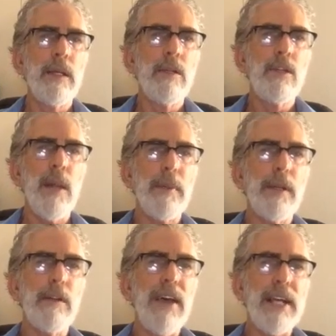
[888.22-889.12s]
Step a
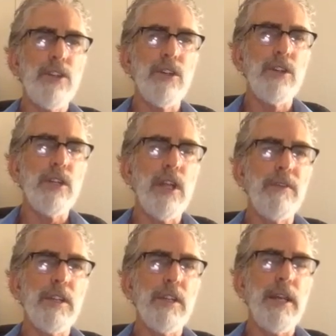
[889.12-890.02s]
little faster yourself
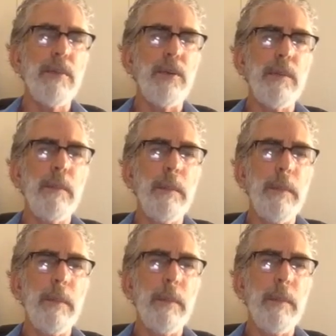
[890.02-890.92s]
to stay up with him.
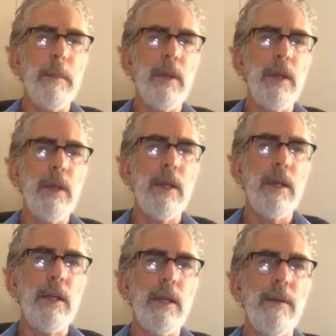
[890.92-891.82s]

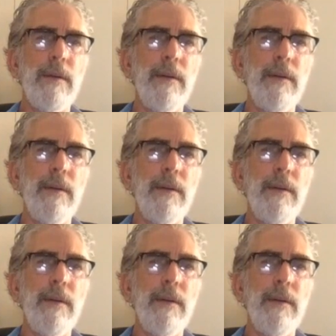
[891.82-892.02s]
There you go.